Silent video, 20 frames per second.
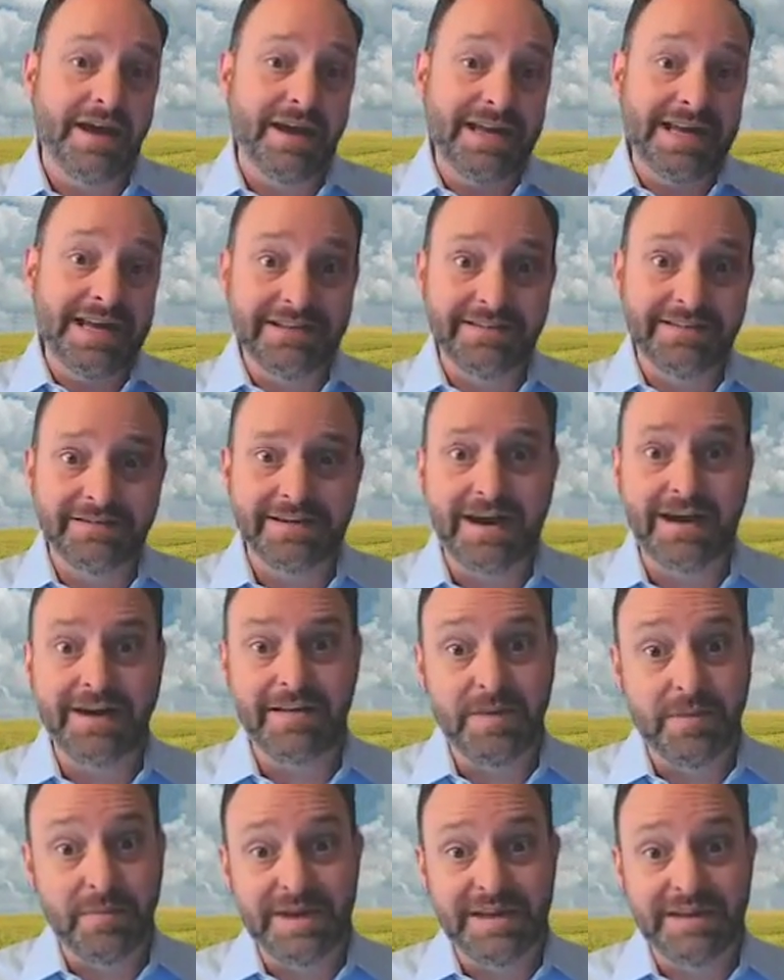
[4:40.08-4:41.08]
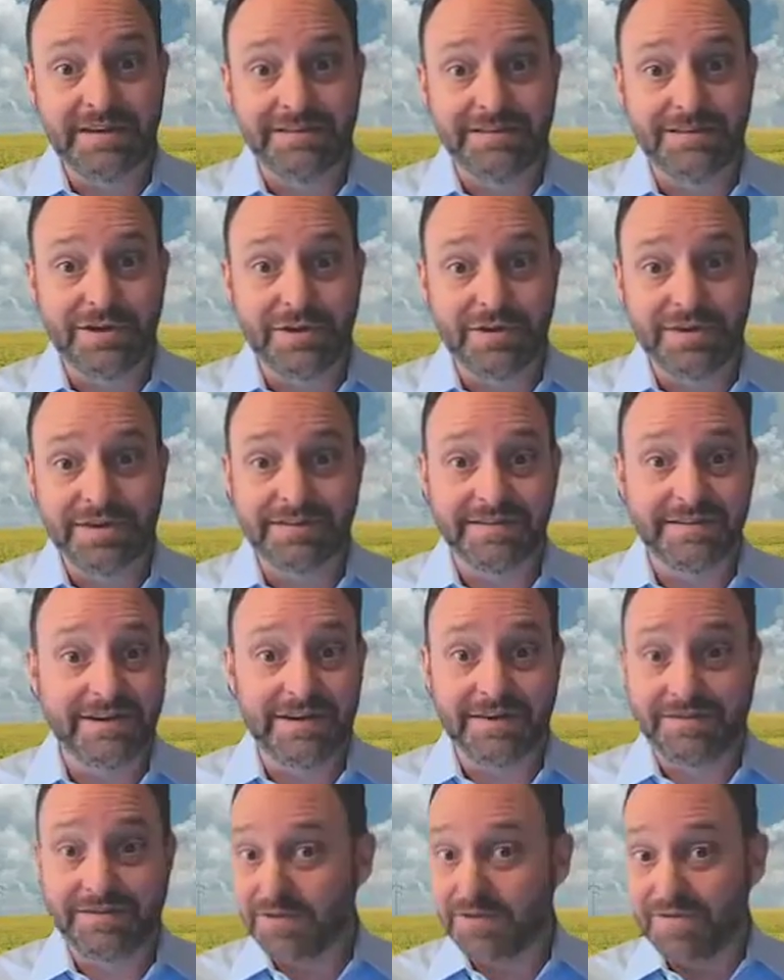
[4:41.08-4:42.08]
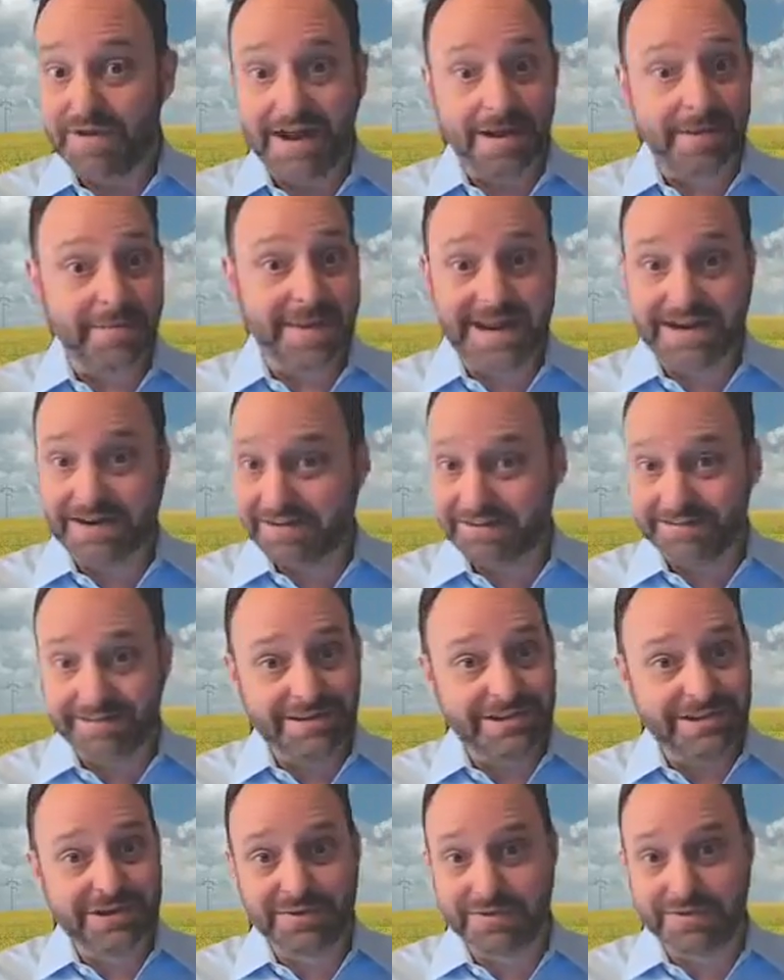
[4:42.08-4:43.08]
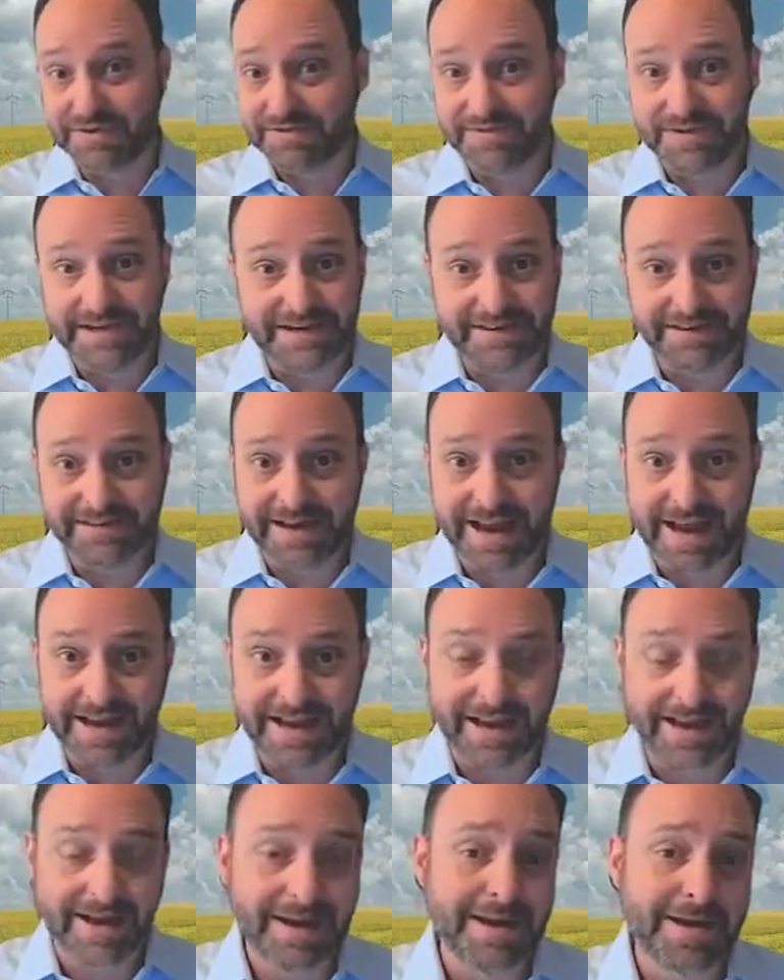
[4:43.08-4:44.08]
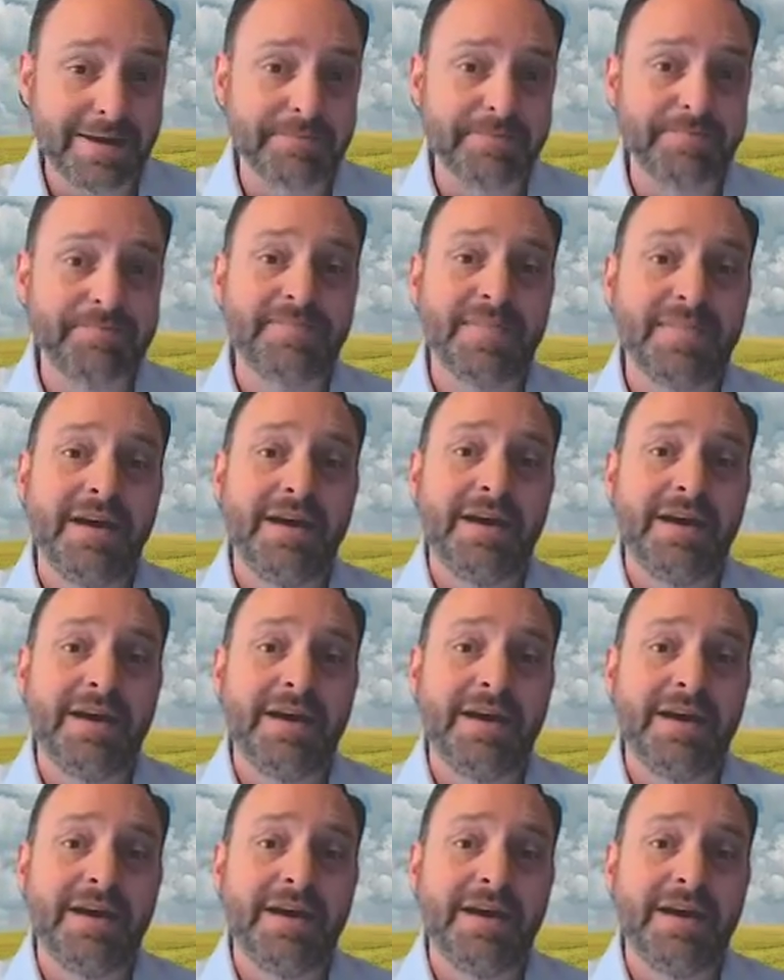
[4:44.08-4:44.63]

inside of the bin, so you can see if you've got a maintenance issue where feed is hanging up.